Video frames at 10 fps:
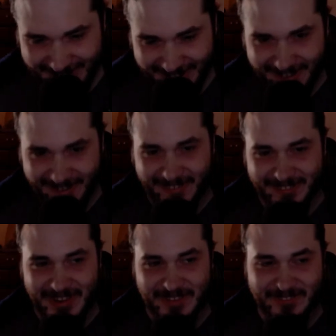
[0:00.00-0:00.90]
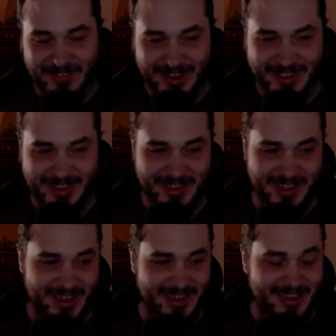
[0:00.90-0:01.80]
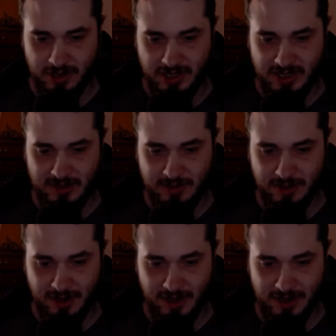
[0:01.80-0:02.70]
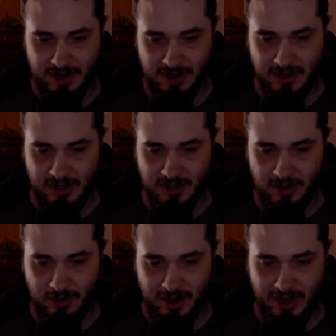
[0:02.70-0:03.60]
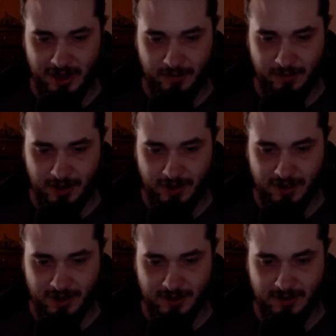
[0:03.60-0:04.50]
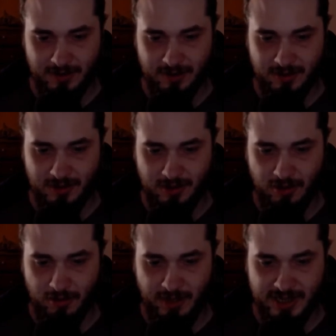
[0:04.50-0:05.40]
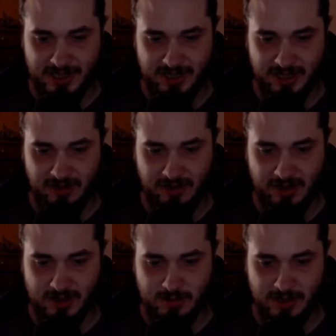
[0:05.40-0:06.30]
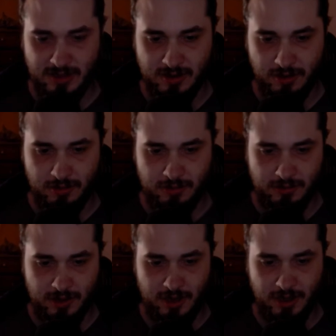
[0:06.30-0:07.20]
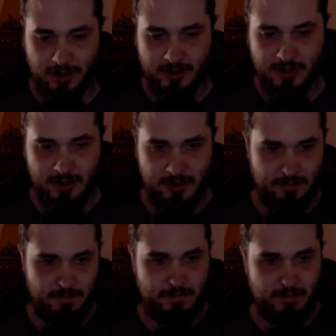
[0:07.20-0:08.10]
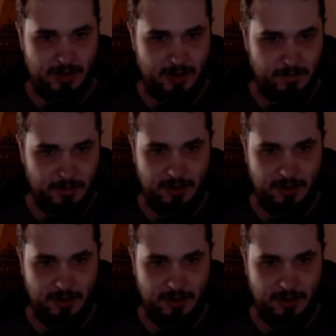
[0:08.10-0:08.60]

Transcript: Oh my fucking god. He can be like, oh, I have the null magic that allows me to go give me